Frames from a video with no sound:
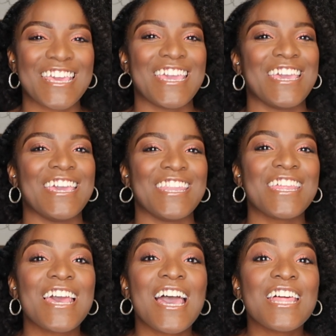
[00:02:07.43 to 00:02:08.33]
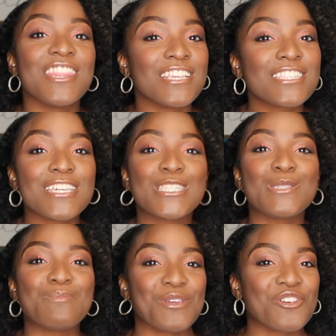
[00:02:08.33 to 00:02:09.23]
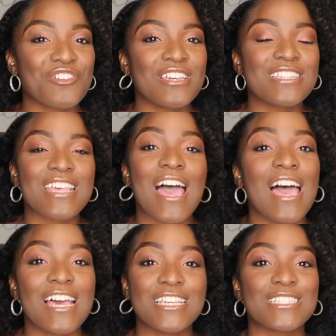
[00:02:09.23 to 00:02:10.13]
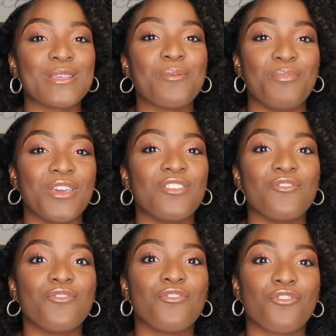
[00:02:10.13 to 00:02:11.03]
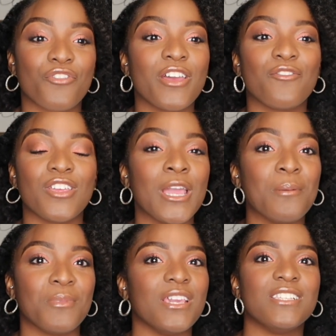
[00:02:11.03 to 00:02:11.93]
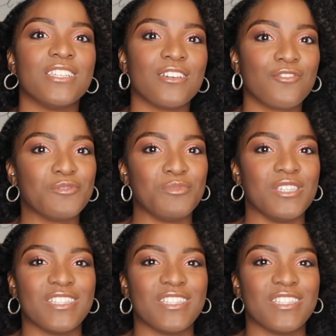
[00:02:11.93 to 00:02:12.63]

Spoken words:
and this experience has been very amazing for me.